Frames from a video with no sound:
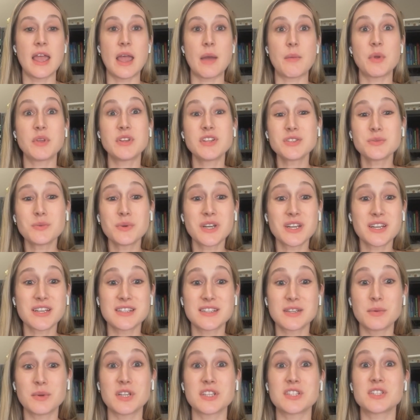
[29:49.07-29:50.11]
And we just wanted to
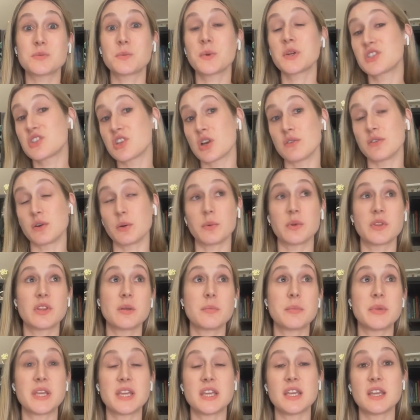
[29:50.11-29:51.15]
see, would he switch over? Would
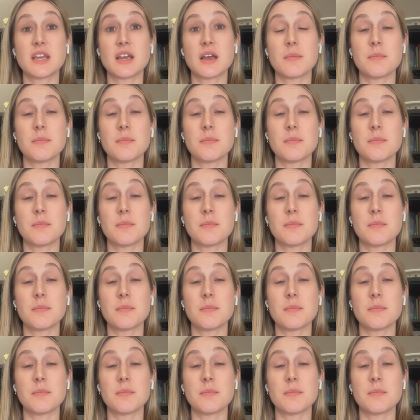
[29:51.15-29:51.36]
there be